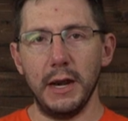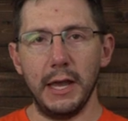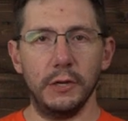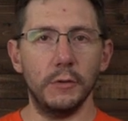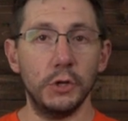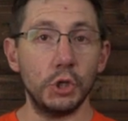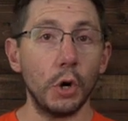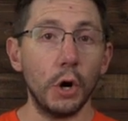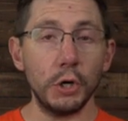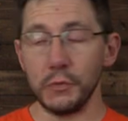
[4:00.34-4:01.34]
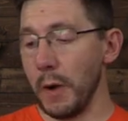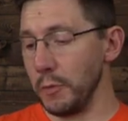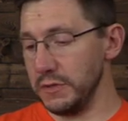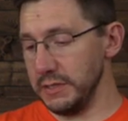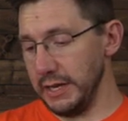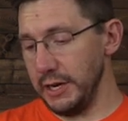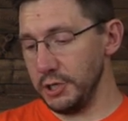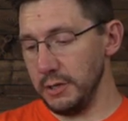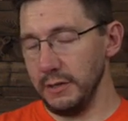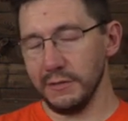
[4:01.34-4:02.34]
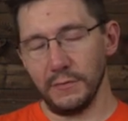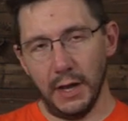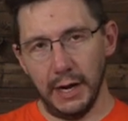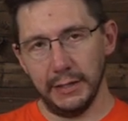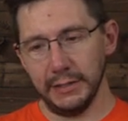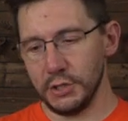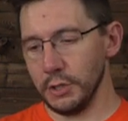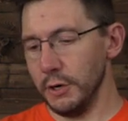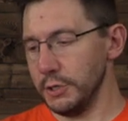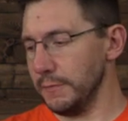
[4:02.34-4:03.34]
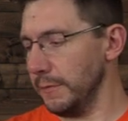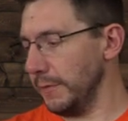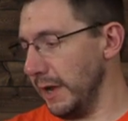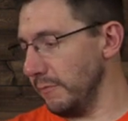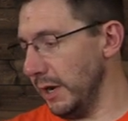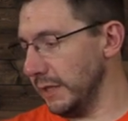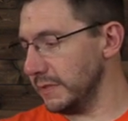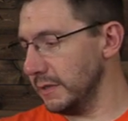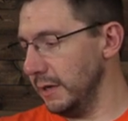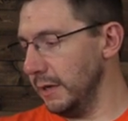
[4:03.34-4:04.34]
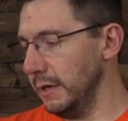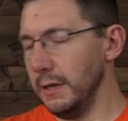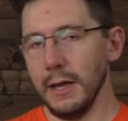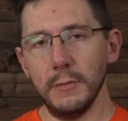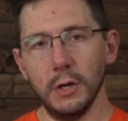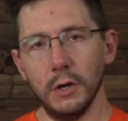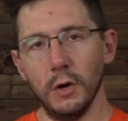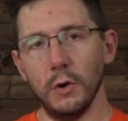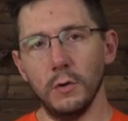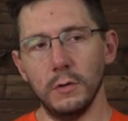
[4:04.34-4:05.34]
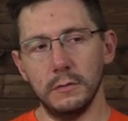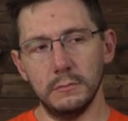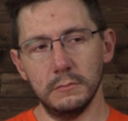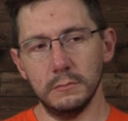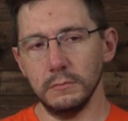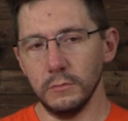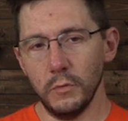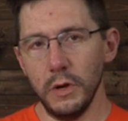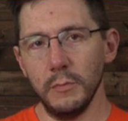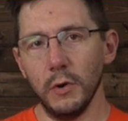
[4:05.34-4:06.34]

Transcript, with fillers: an accurate charge representation. That's fine, let's charge it for five minutes. I'm gonna go read a